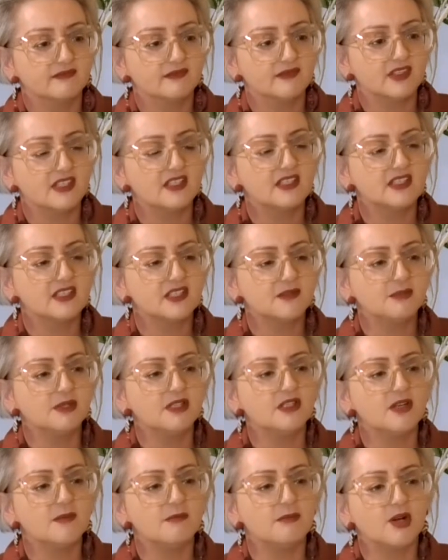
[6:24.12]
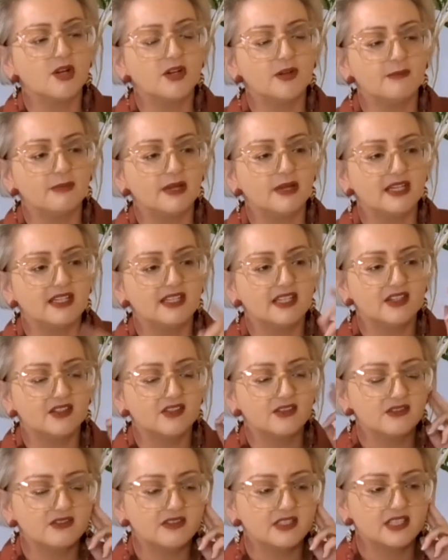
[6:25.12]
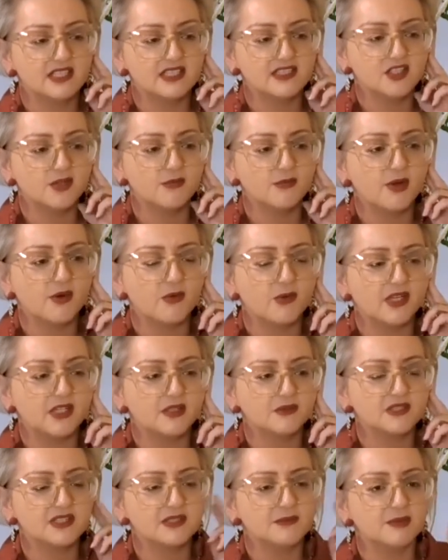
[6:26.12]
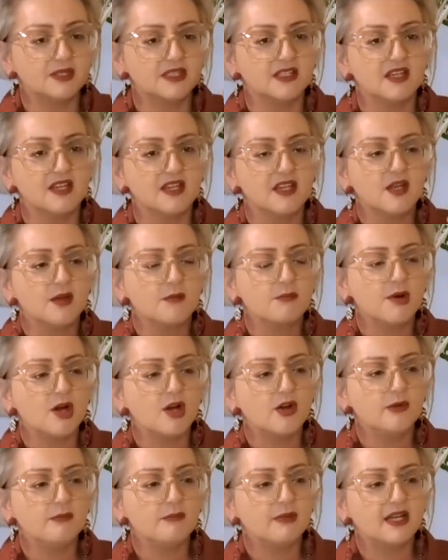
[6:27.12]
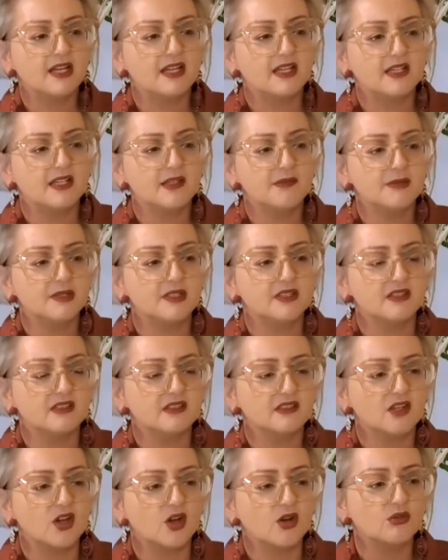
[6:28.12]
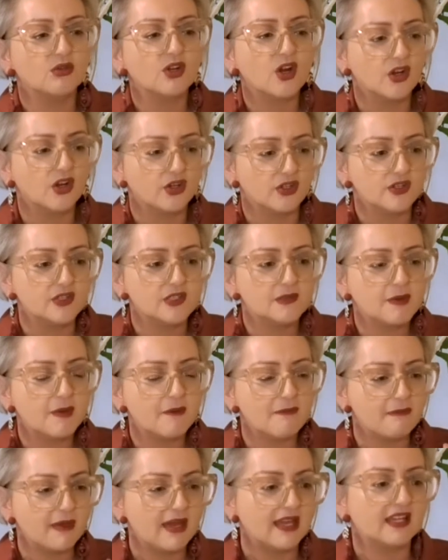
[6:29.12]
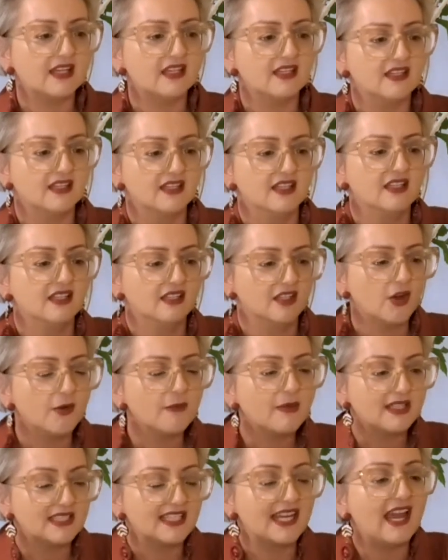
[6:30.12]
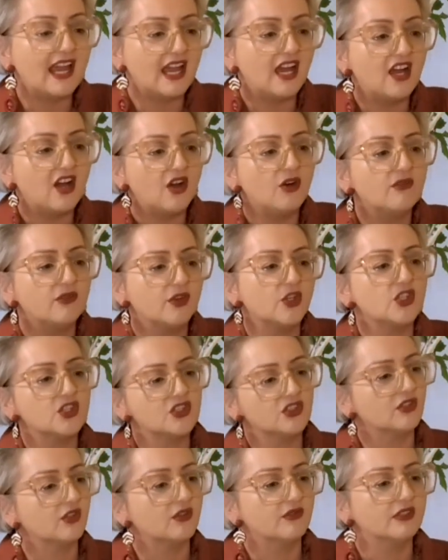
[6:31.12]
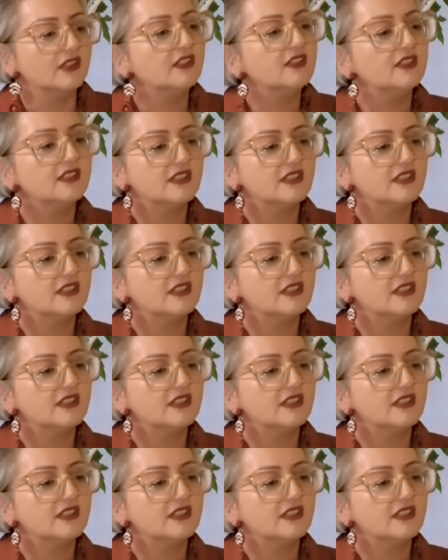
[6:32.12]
And it's a bit like Byron Bay now. The last time I went, it was a bit Byron Bay, a bit Gold Coast, but going back to our version of it.